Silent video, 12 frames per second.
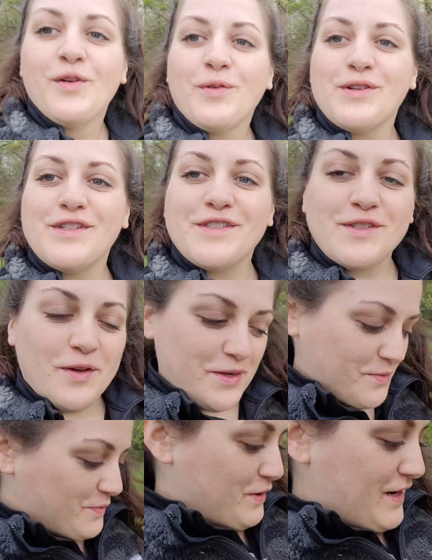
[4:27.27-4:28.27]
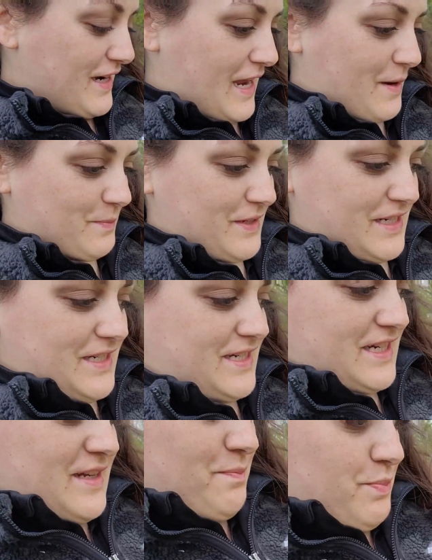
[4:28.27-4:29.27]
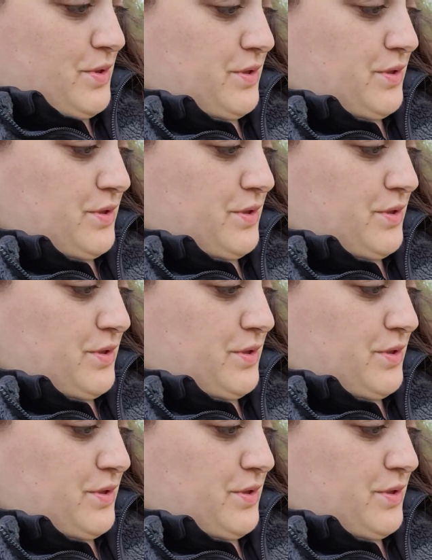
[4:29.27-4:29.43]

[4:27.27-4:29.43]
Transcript: we're just going to put an empty deep.